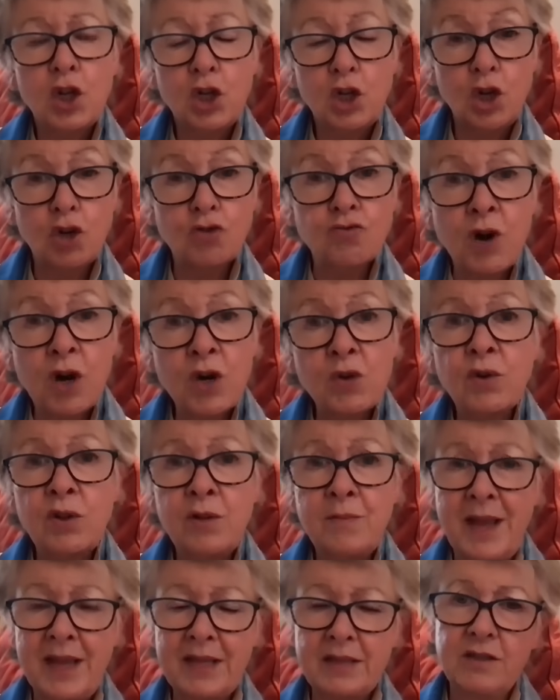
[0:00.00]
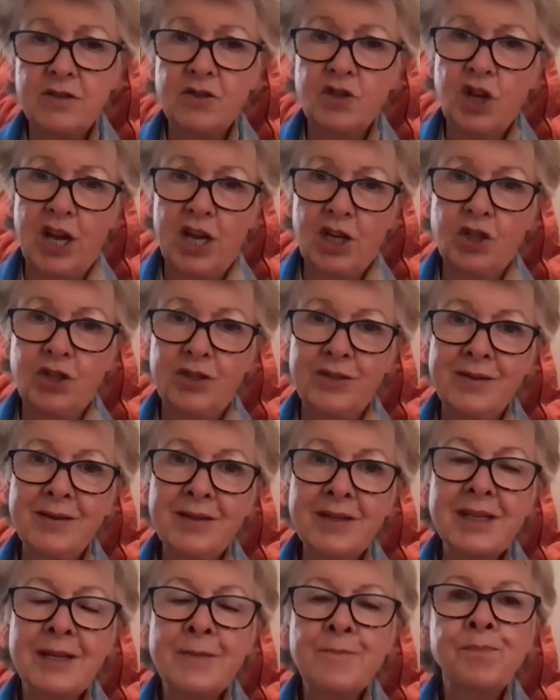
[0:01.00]
coronal mass
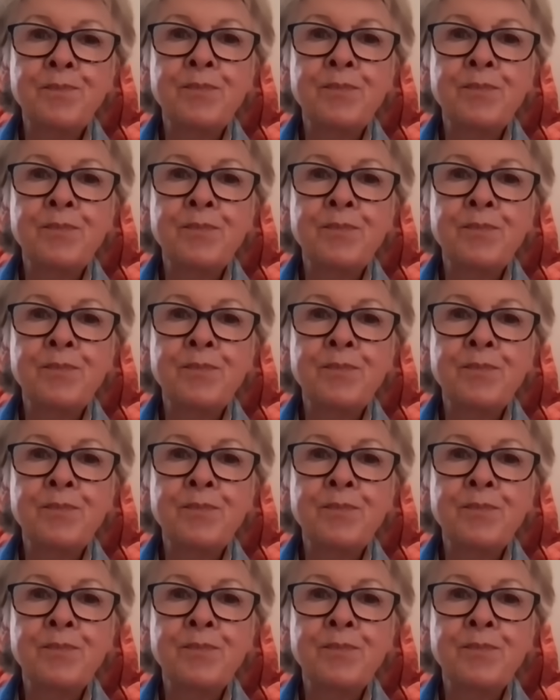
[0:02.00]
ejections.